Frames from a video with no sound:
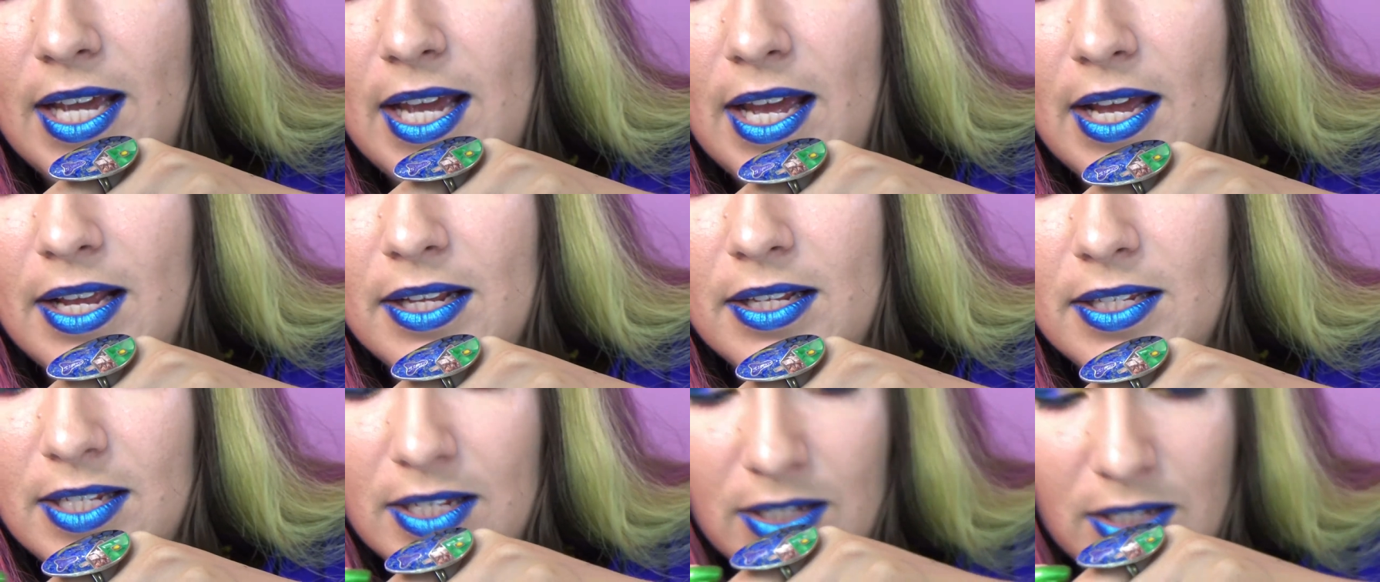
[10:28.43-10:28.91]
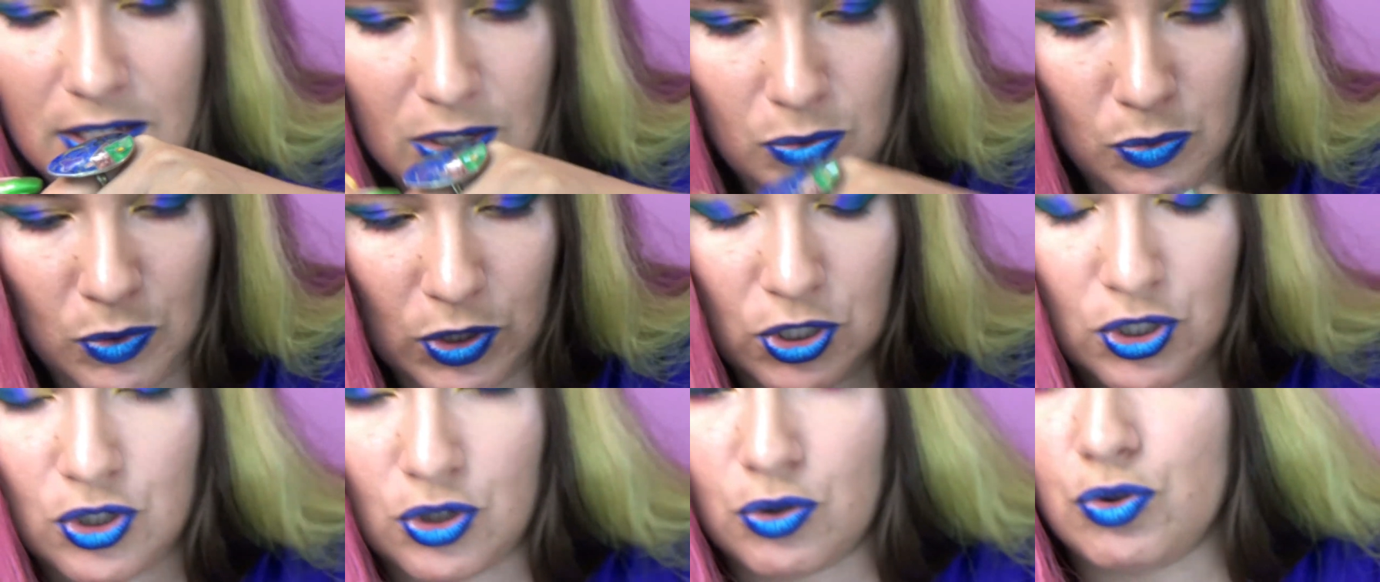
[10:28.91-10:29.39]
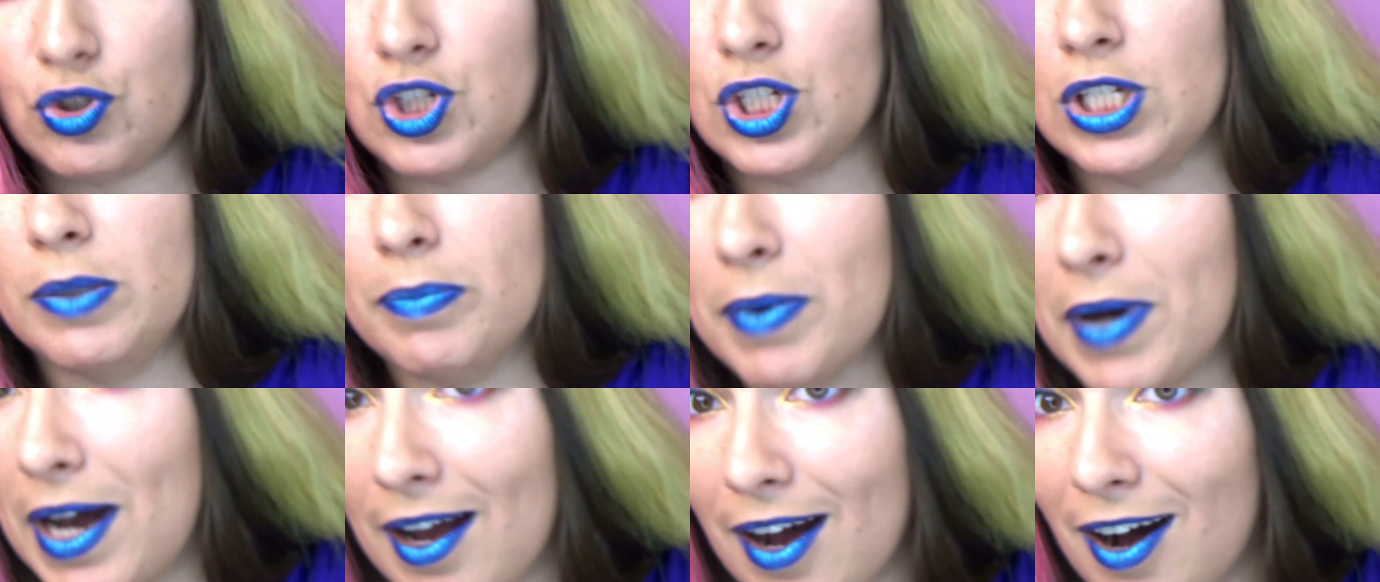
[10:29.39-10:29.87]
and since it was so
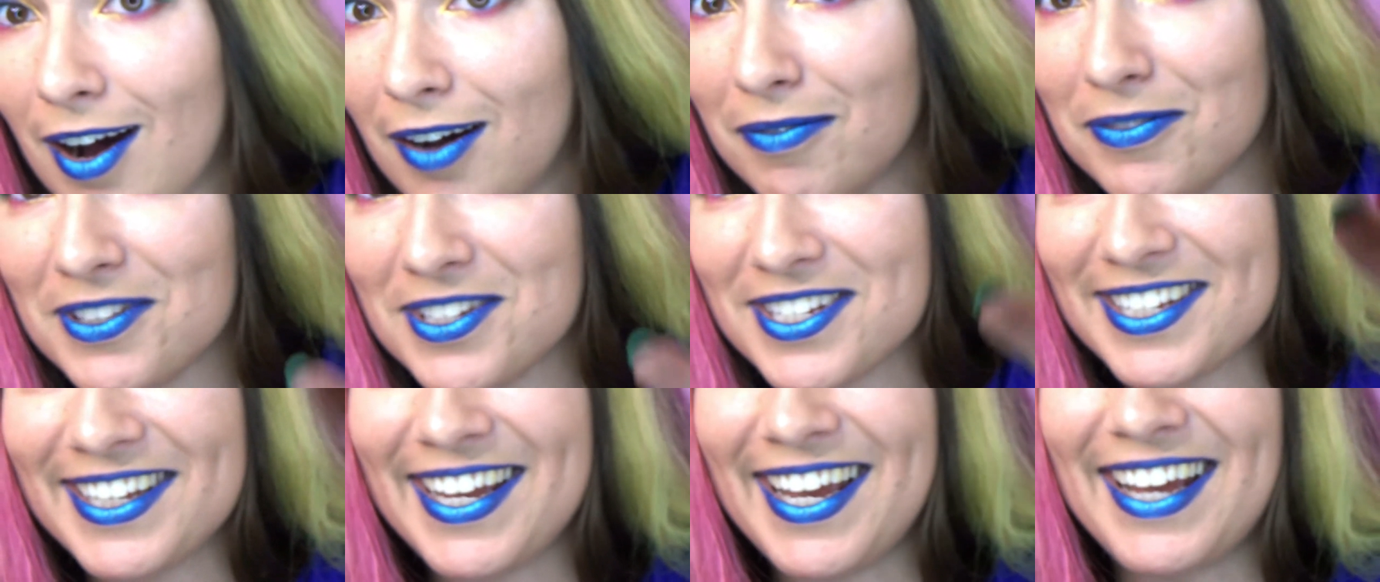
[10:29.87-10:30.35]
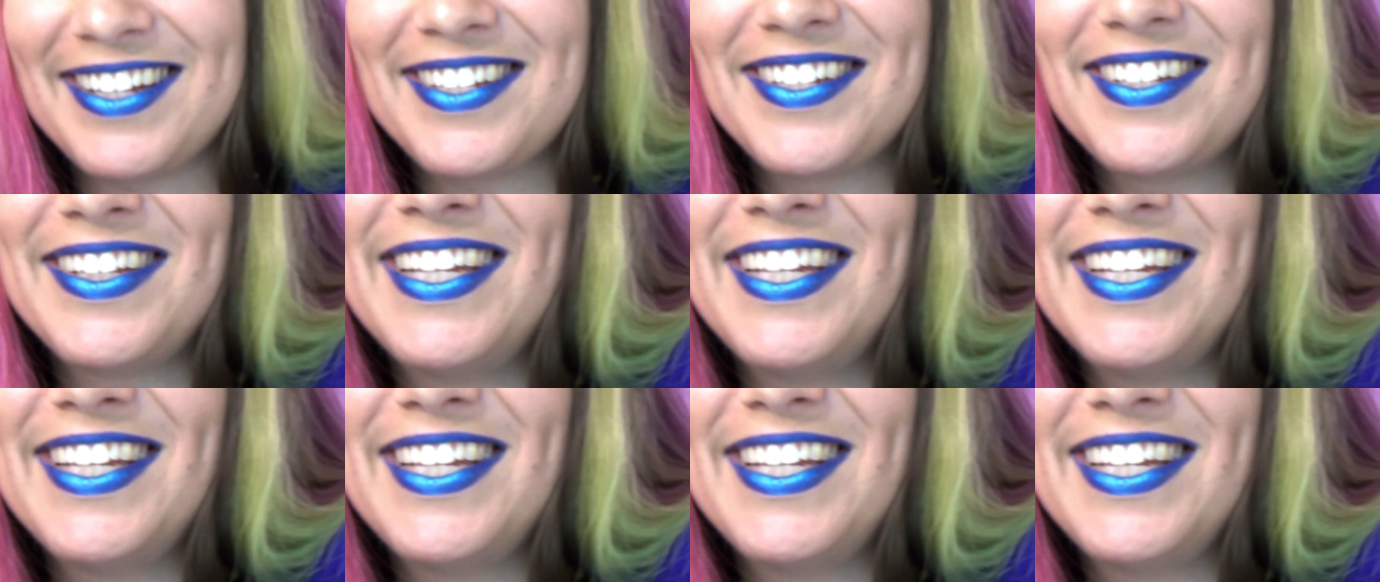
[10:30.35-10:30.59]
cheap I obviously had to